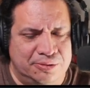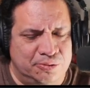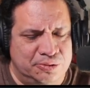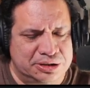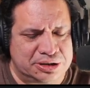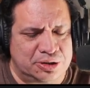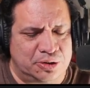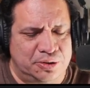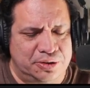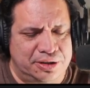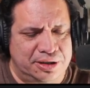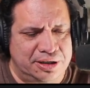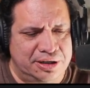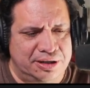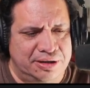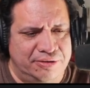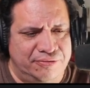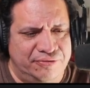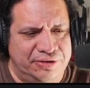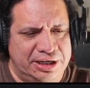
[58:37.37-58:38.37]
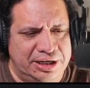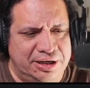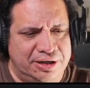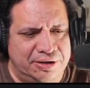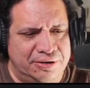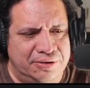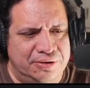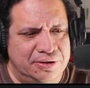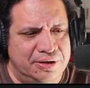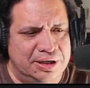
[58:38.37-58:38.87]
what's going on in the
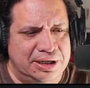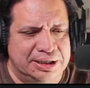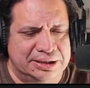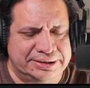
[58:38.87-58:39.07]
video.